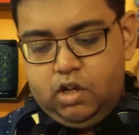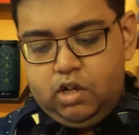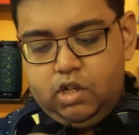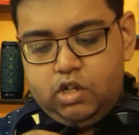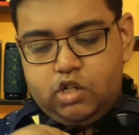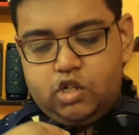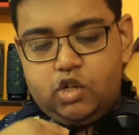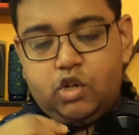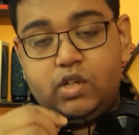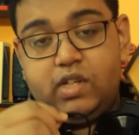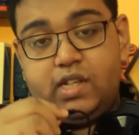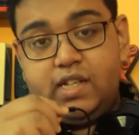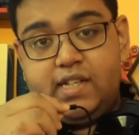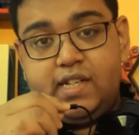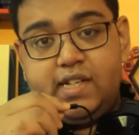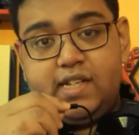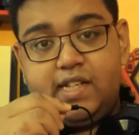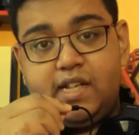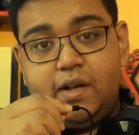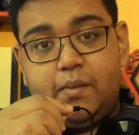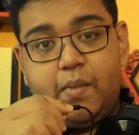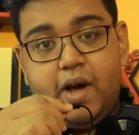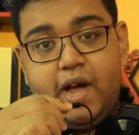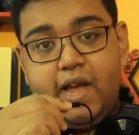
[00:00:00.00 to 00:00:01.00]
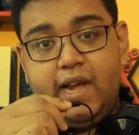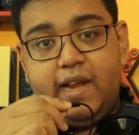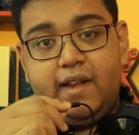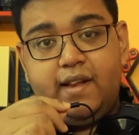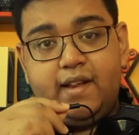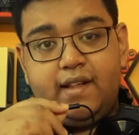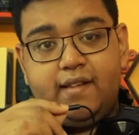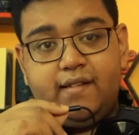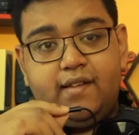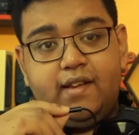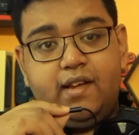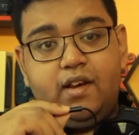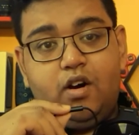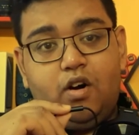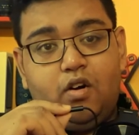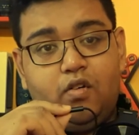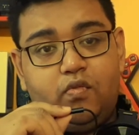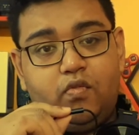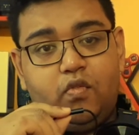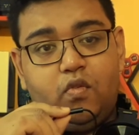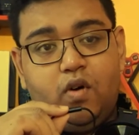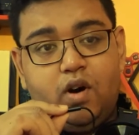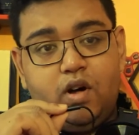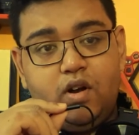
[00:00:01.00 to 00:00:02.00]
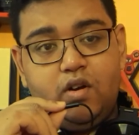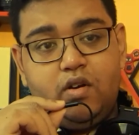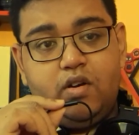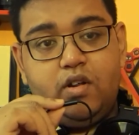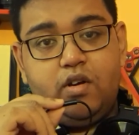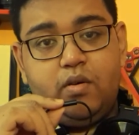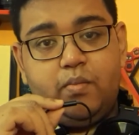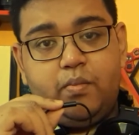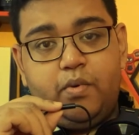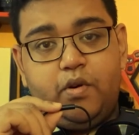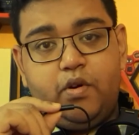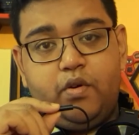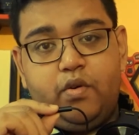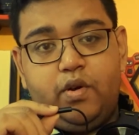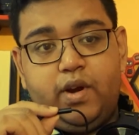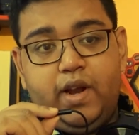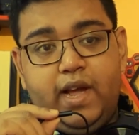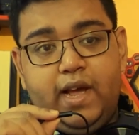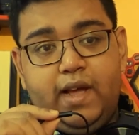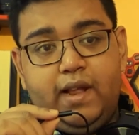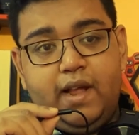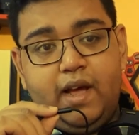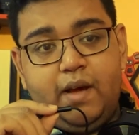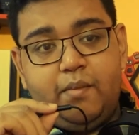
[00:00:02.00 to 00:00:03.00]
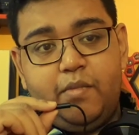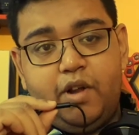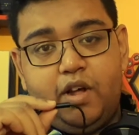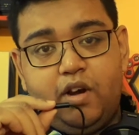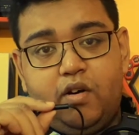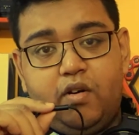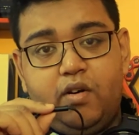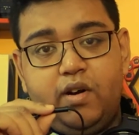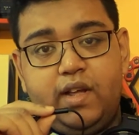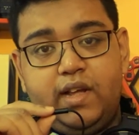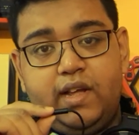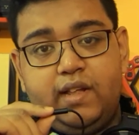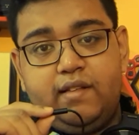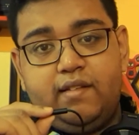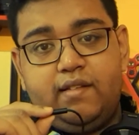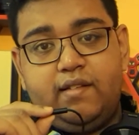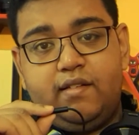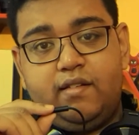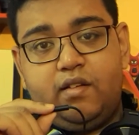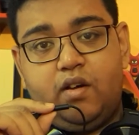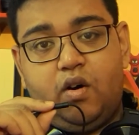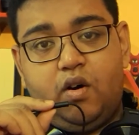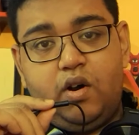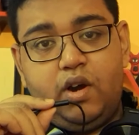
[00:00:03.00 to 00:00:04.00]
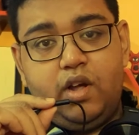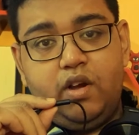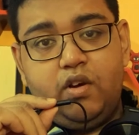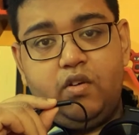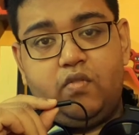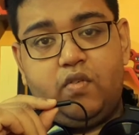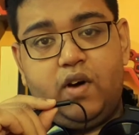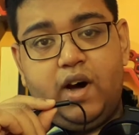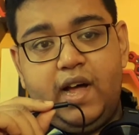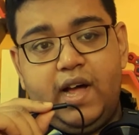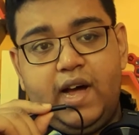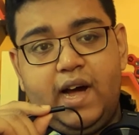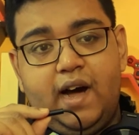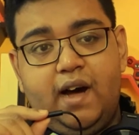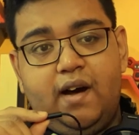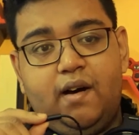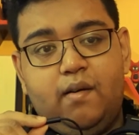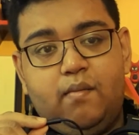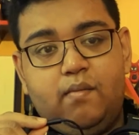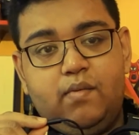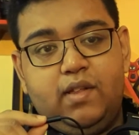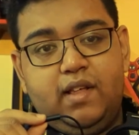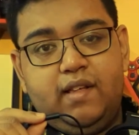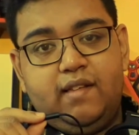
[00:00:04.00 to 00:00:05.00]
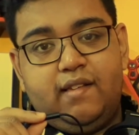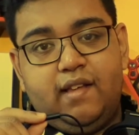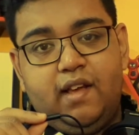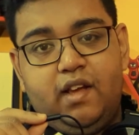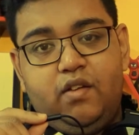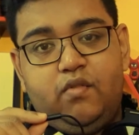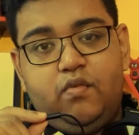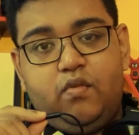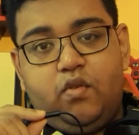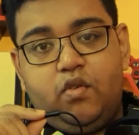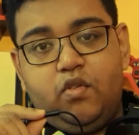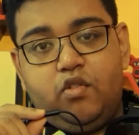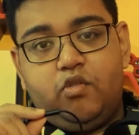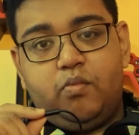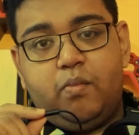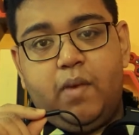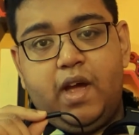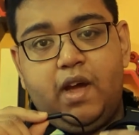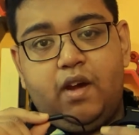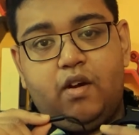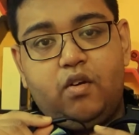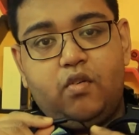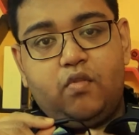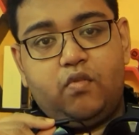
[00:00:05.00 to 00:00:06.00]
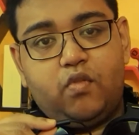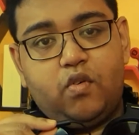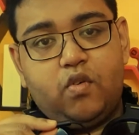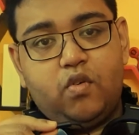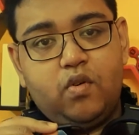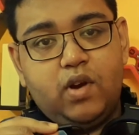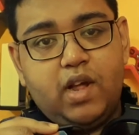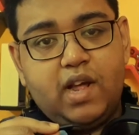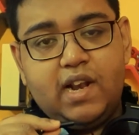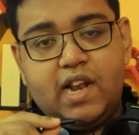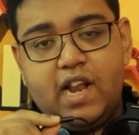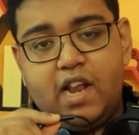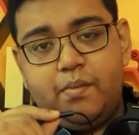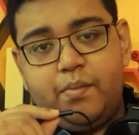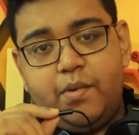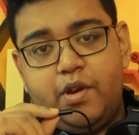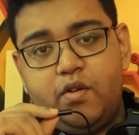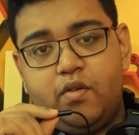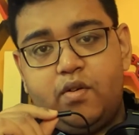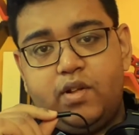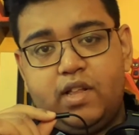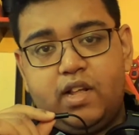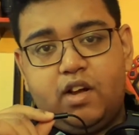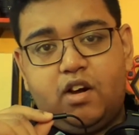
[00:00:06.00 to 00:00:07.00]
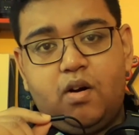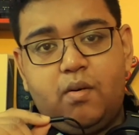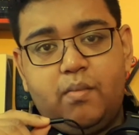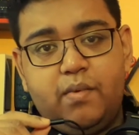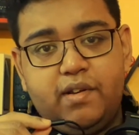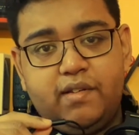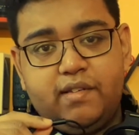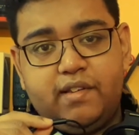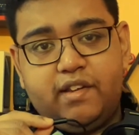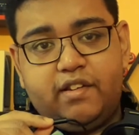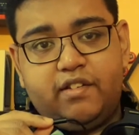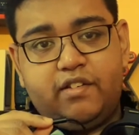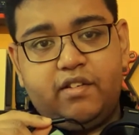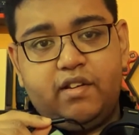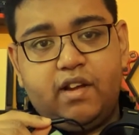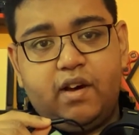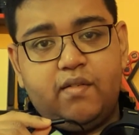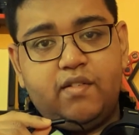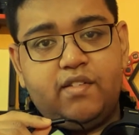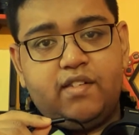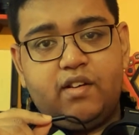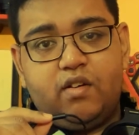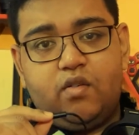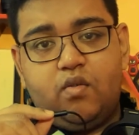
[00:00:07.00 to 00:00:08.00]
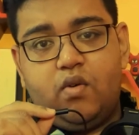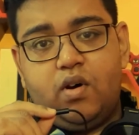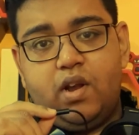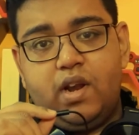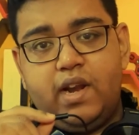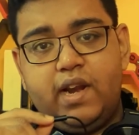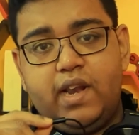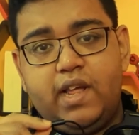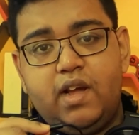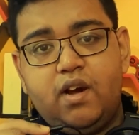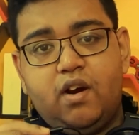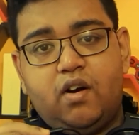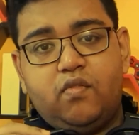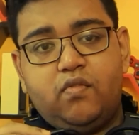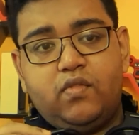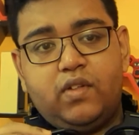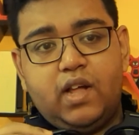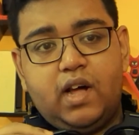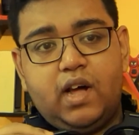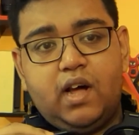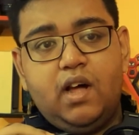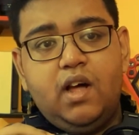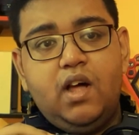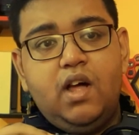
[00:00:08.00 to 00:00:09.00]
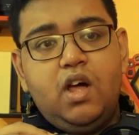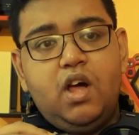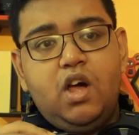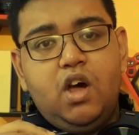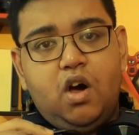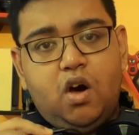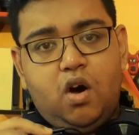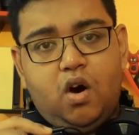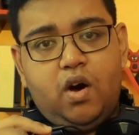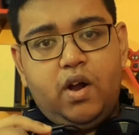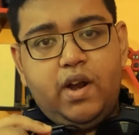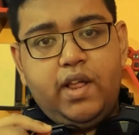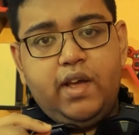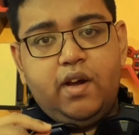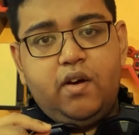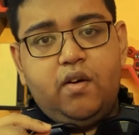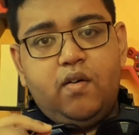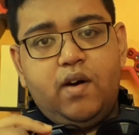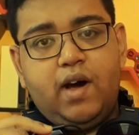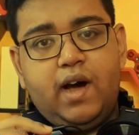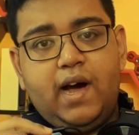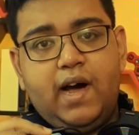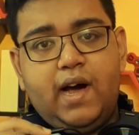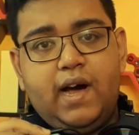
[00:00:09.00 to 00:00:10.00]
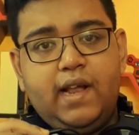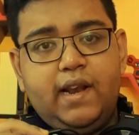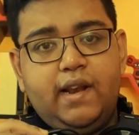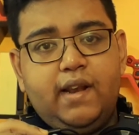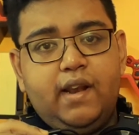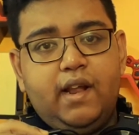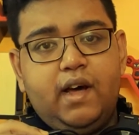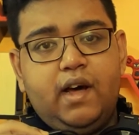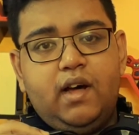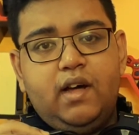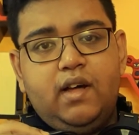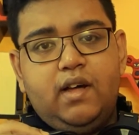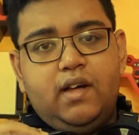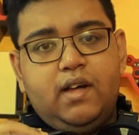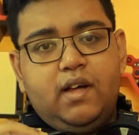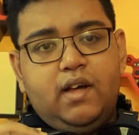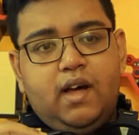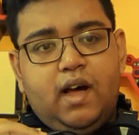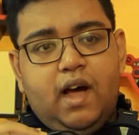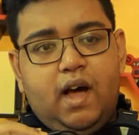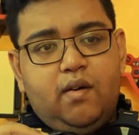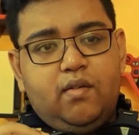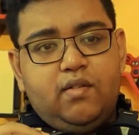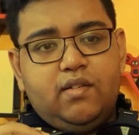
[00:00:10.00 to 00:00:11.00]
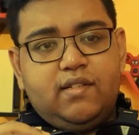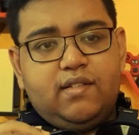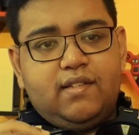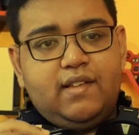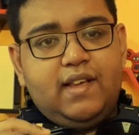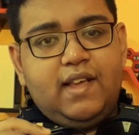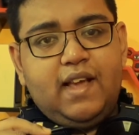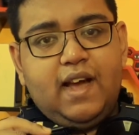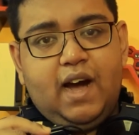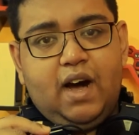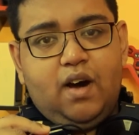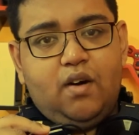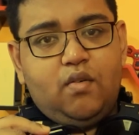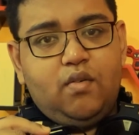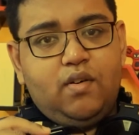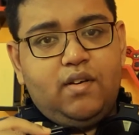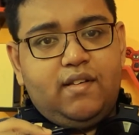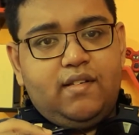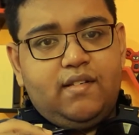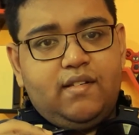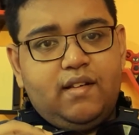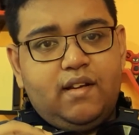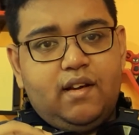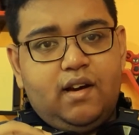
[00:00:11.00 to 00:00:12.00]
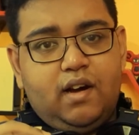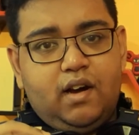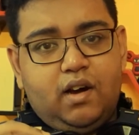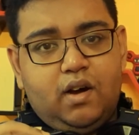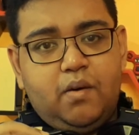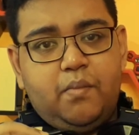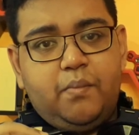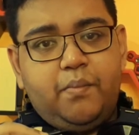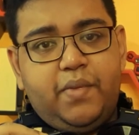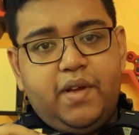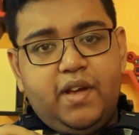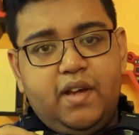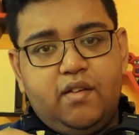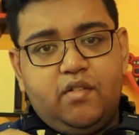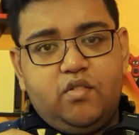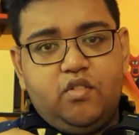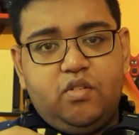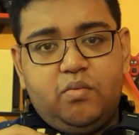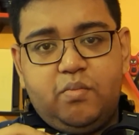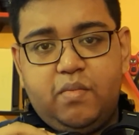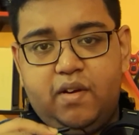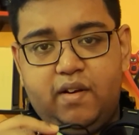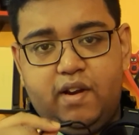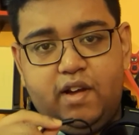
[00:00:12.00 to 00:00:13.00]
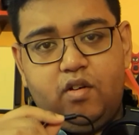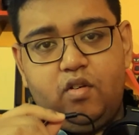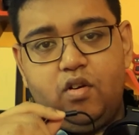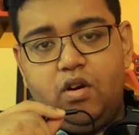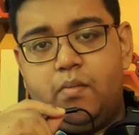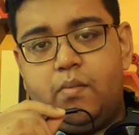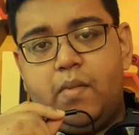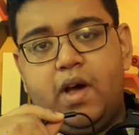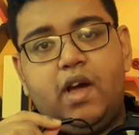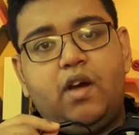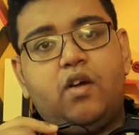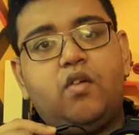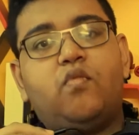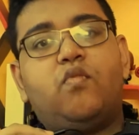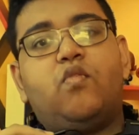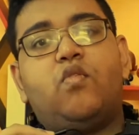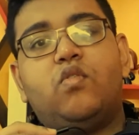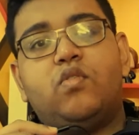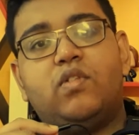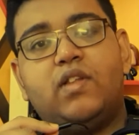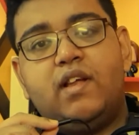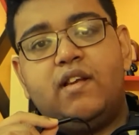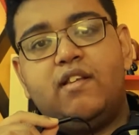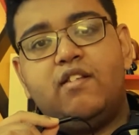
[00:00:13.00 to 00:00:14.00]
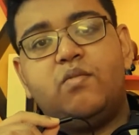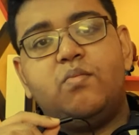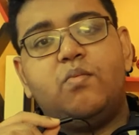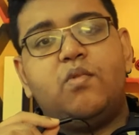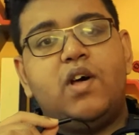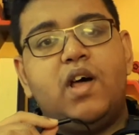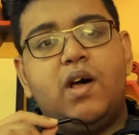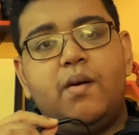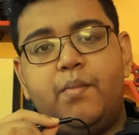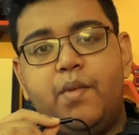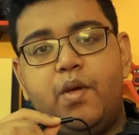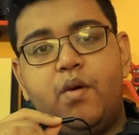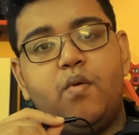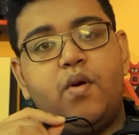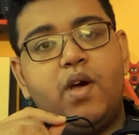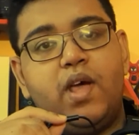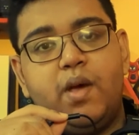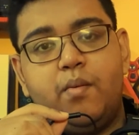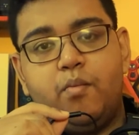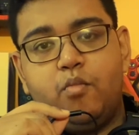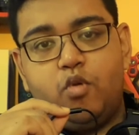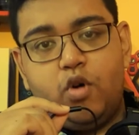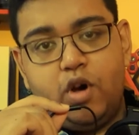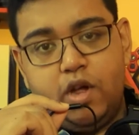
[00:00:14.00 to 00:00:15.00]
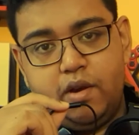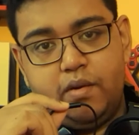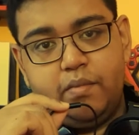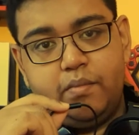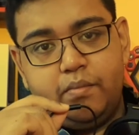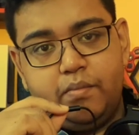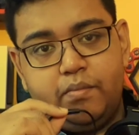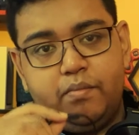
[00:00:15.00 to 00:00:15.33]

So this is the mic testing of OneOdio Pro 10. I'm recording this audio via this headphones microphone, and let me know in the comment section how is the quality of the audio, and I will see how it compares with my regular microphone, that is Boya BYM1.